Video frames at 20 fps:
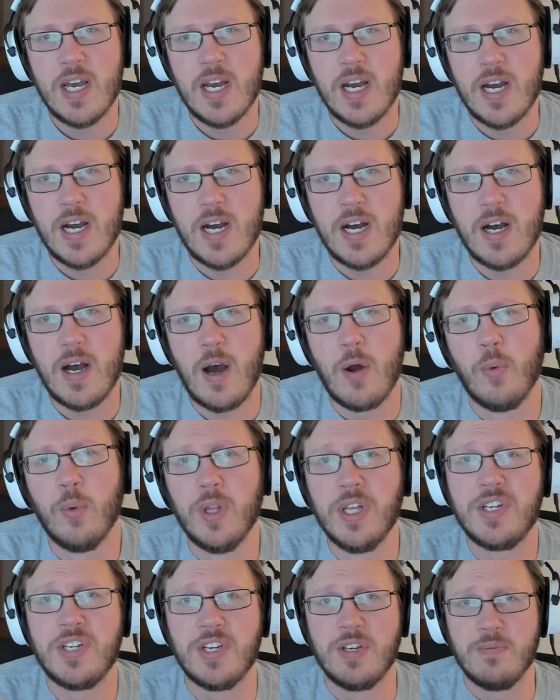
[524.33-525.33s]
a
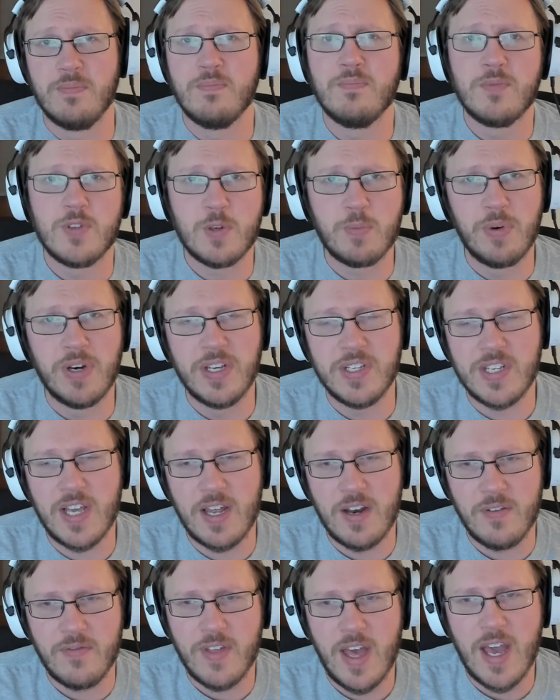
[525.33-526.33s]
religion springs
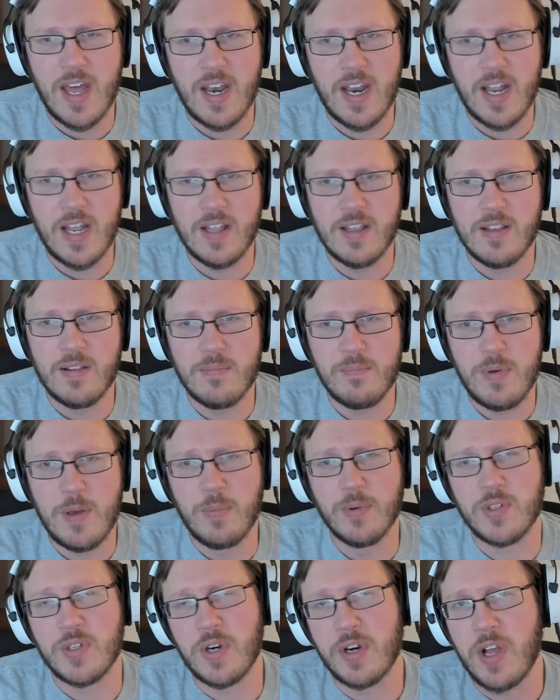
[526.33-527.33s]
out of that, and
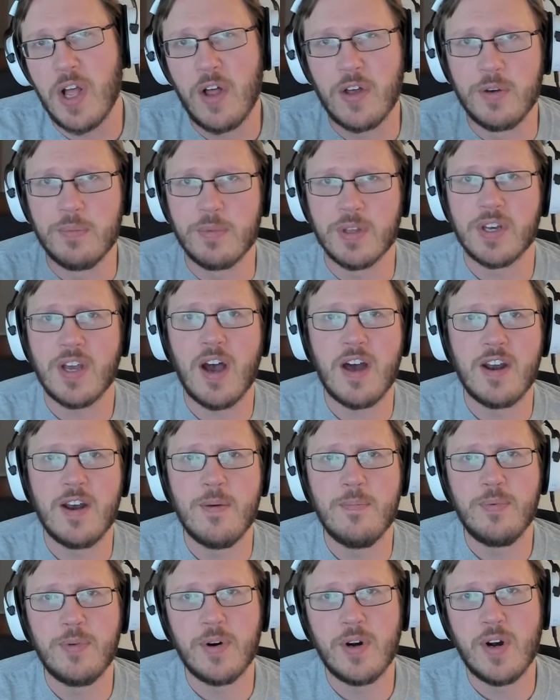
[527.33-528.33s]
people start calling him the God
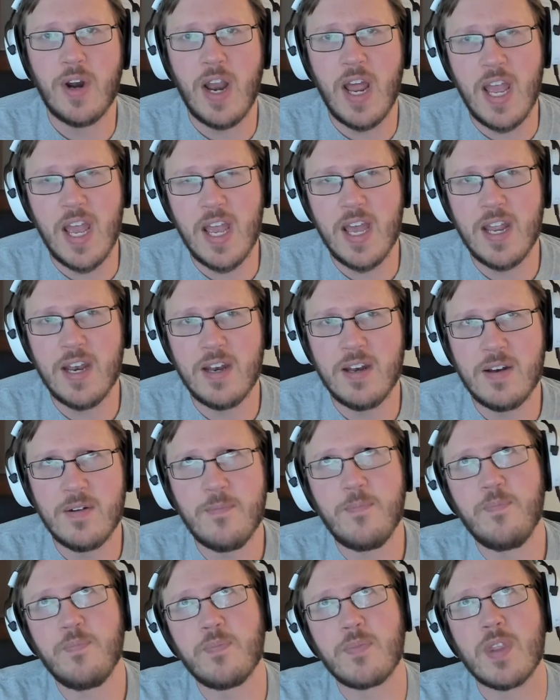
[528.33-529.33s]
Emperor,
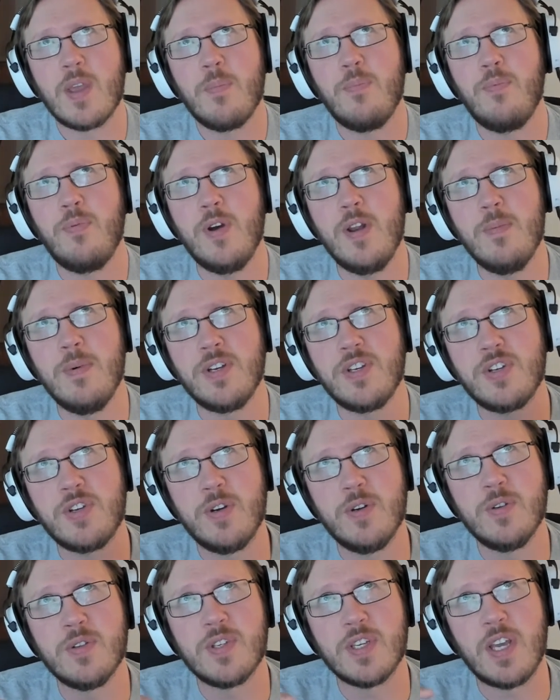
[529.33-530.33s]
and pretty much
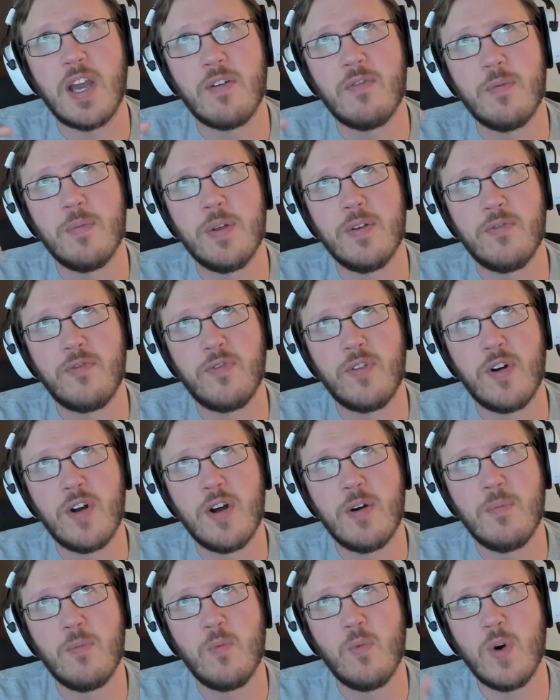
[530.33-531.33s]
turns the government
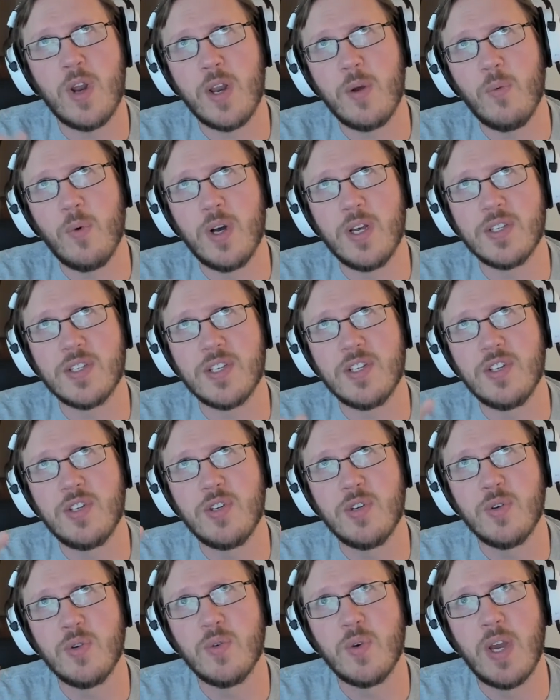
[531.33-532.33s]
from what it was
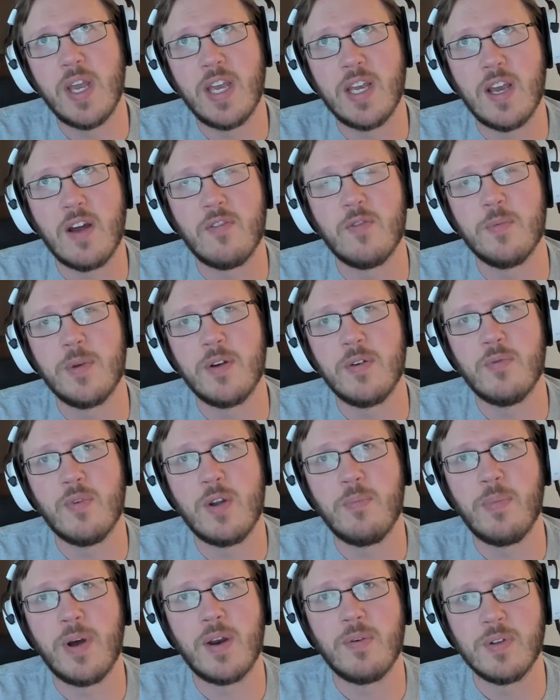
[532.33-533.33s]
into a government
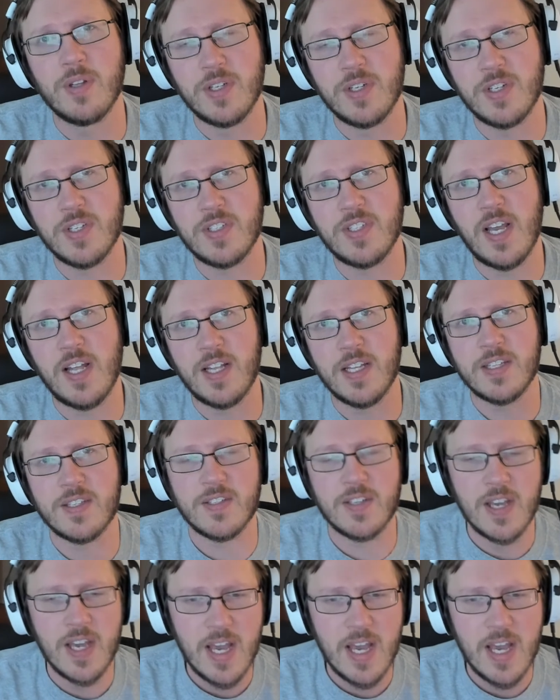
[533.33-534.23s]
run by religious zealots.